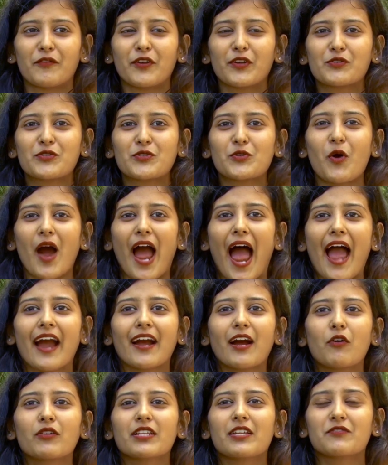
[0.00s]
We used to
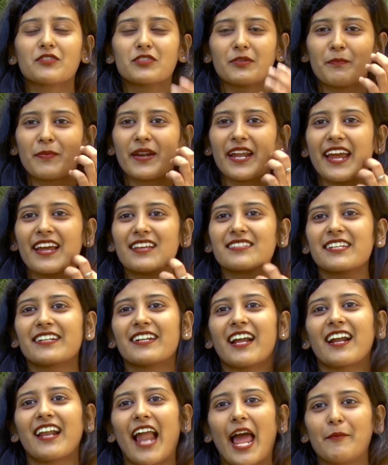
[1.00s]
hang out. There was a place
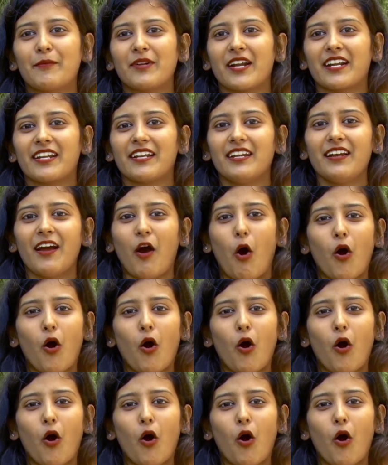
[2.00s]
in our library,